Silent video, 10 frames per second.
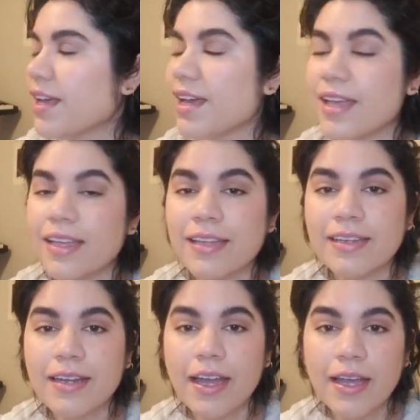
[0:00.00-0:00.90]

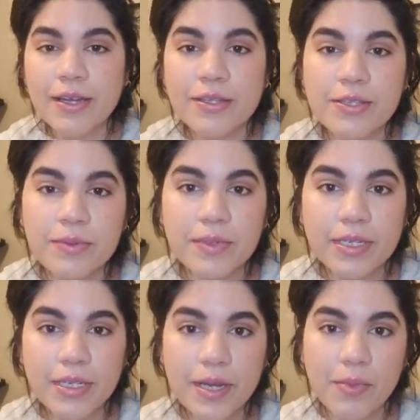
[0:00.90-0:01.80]
and I just wanted
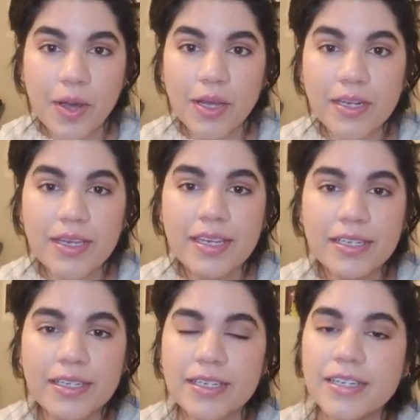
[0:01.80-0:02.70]
to come on
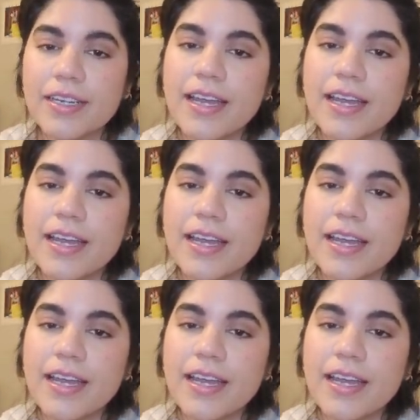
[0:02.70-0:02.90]
here